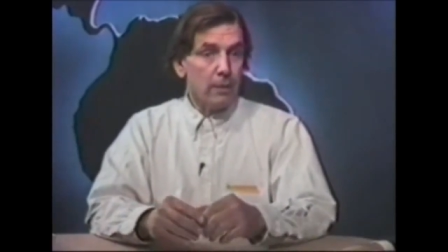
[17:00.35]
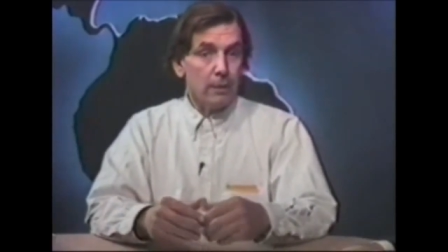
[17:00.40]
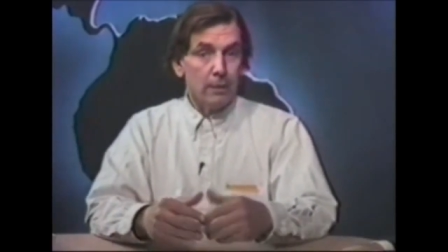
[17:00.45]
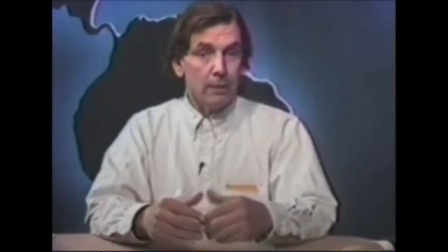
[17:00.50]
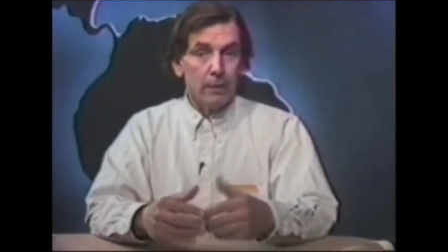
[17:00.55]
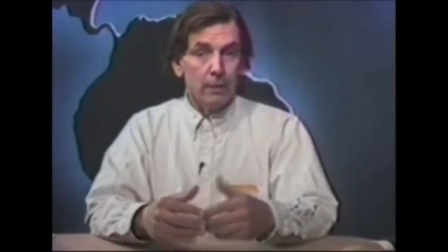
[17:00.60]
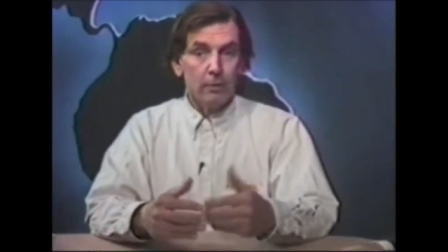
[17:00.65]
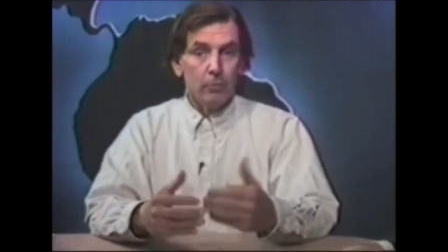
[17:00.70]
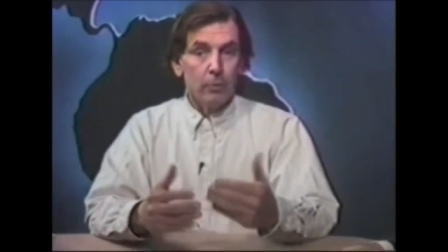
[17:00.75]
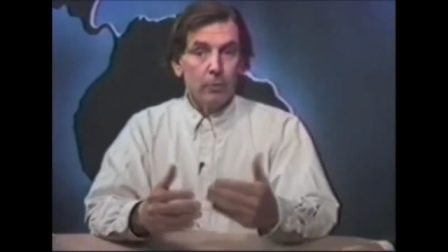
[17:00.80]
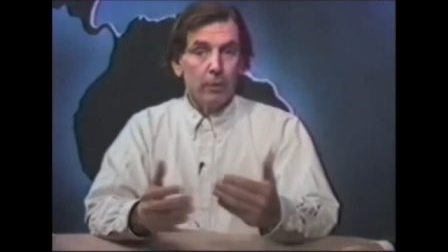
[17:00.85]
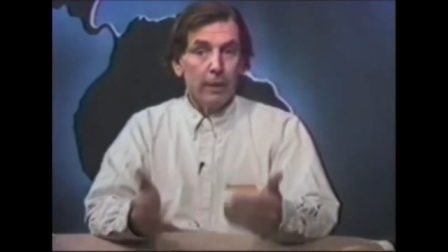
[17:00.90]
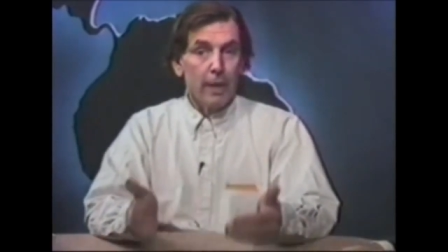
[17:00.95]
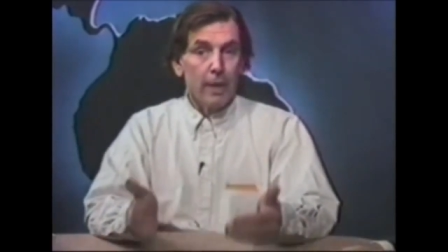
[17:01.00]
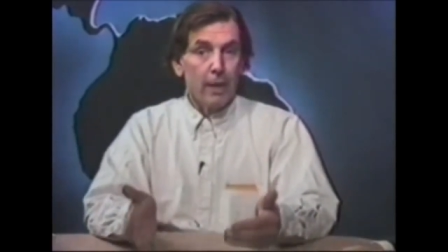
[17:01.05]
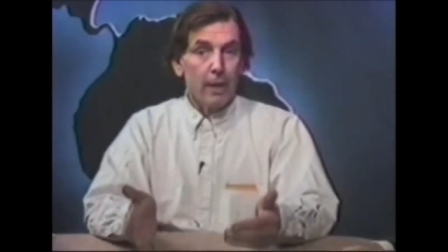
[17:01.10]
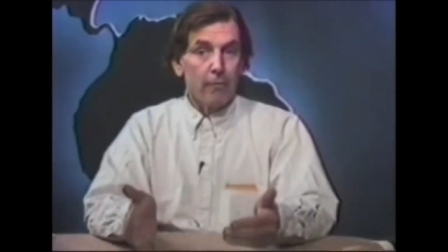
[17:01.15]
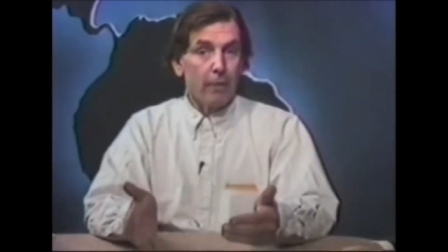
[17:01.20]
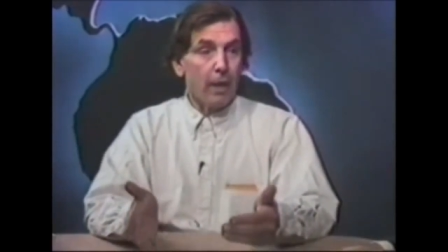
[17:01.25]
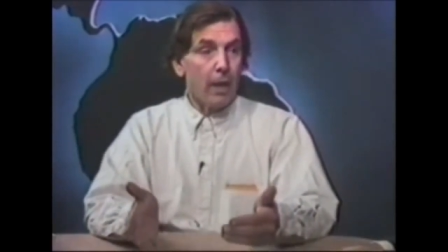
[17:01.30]
they didn't
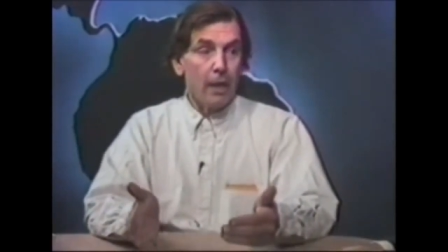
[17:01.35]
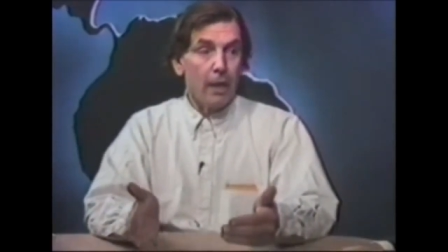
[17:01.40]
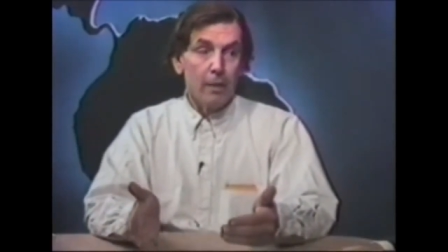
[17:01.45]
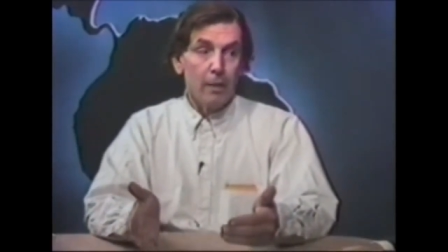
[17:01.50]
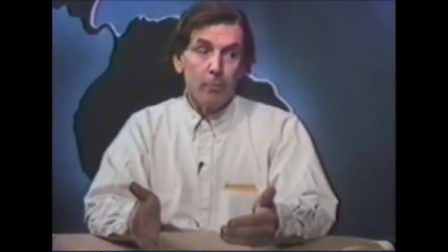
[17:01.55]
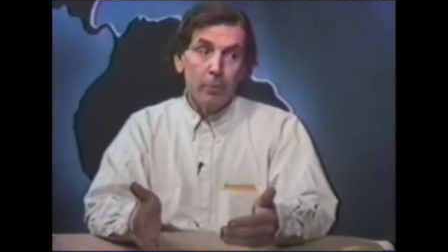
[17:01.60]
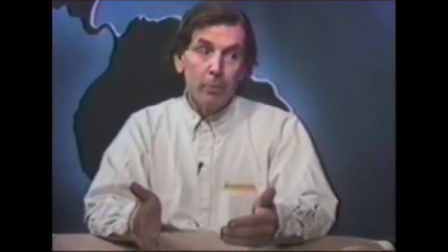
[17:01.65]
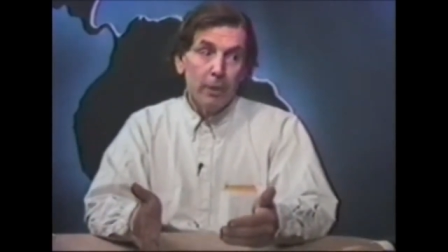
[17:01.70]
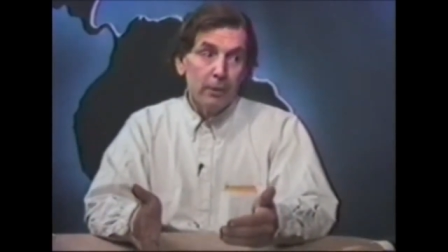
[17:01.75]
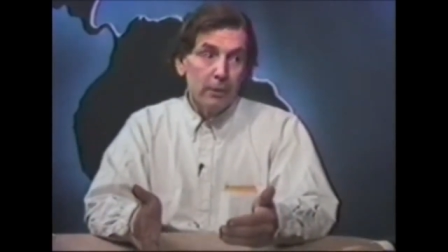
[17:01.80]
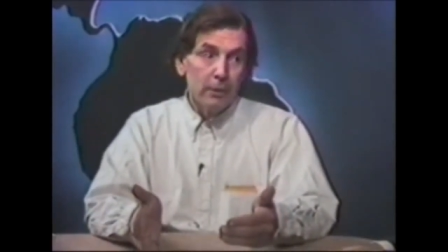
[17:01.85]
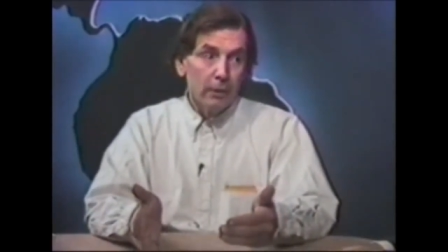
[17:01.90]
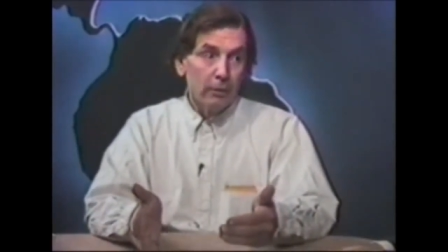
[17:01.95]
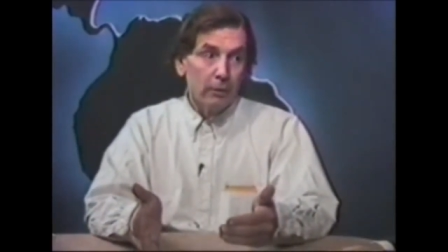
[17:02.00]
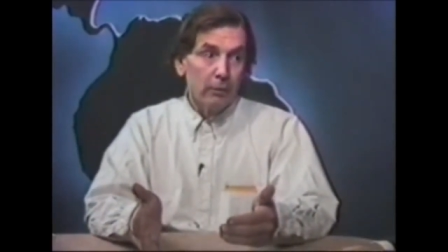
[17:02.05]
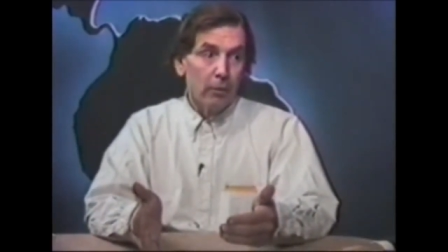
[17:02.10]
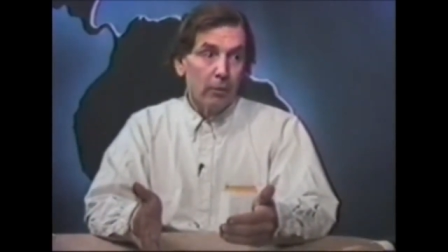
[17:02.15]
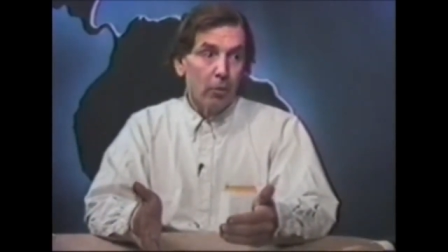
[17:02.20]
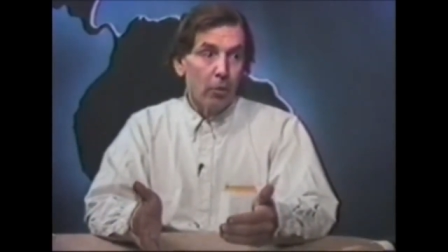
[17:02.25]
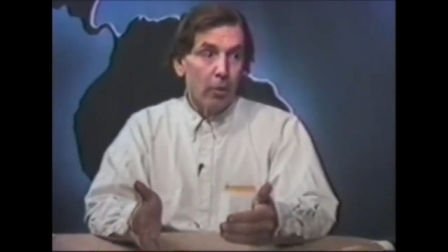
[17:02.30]
really have a high
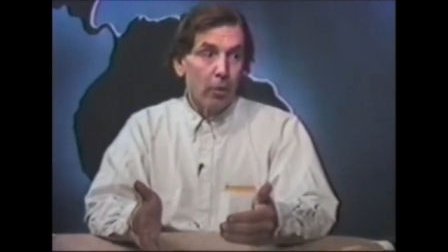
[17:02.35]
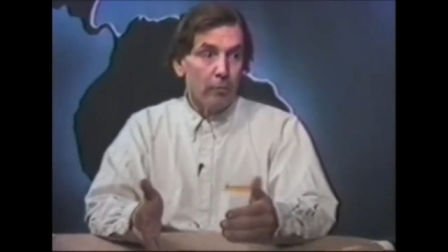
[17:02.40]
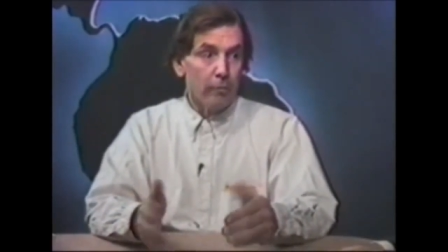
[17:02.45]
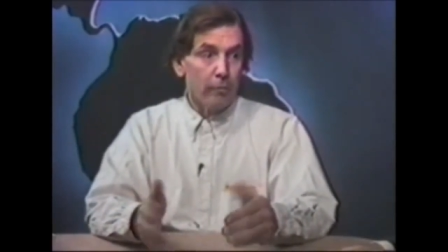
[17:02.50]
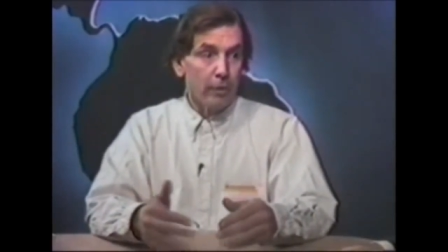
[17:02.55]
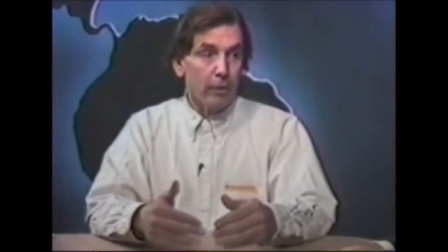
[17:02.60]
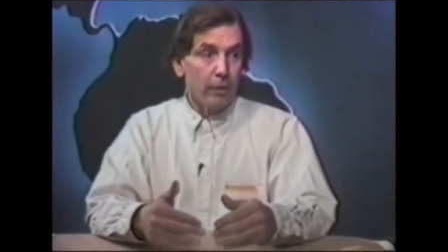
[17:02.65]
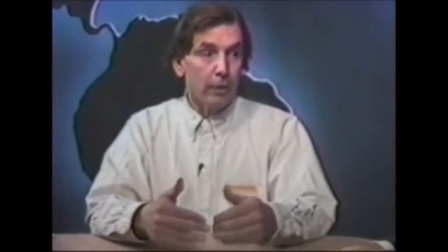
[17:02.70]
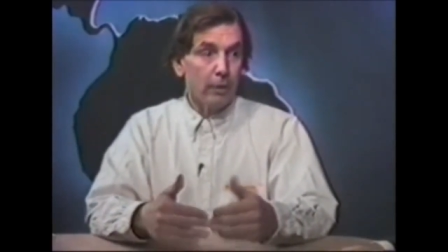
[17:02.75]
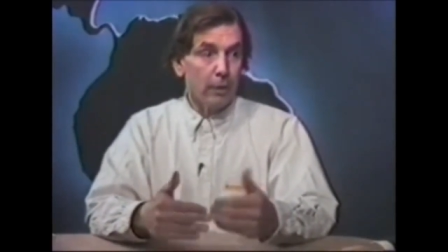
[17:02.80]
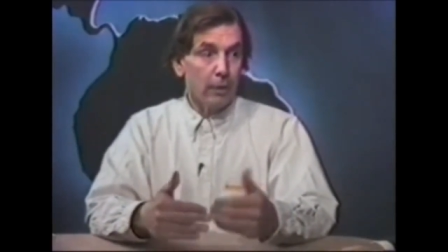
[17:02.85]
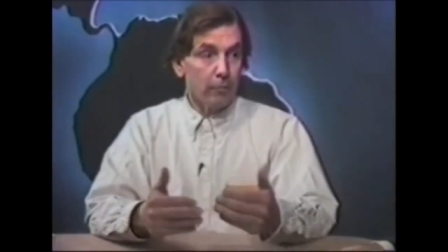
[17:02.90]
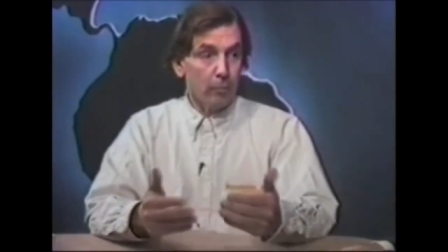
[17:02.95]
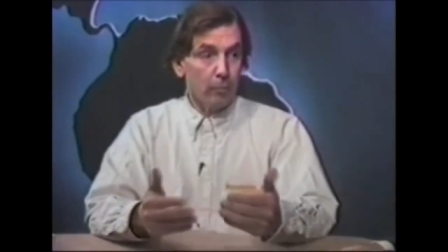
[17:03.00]
opinion or a very